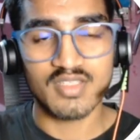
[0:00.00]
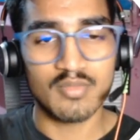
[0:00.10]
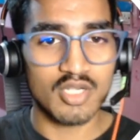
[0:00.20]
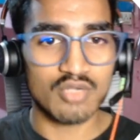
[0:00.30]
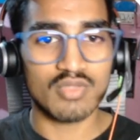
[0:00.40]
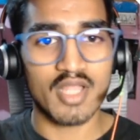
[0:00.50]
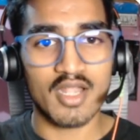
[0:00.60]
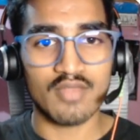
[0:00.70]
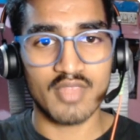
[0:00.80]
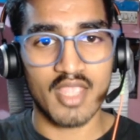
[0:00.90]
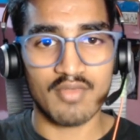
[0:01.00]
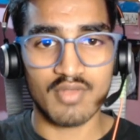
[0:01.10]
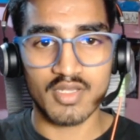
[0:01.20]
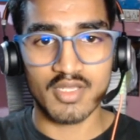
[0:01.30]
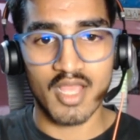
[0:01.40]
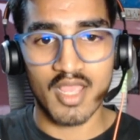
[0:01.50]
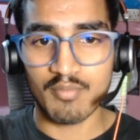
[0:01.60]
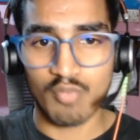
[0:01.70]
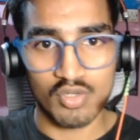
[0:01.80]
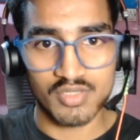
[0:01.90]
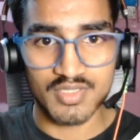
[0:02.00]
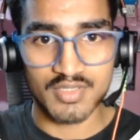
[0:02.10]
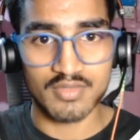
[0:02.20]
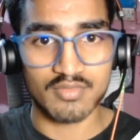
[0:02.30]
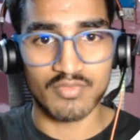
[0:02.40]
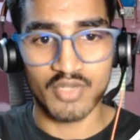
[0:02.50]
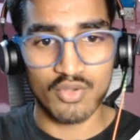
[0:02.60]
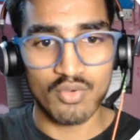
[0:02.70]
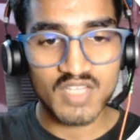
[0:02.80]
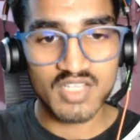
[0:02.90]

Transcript: Similar to that we have done in IAM policy video.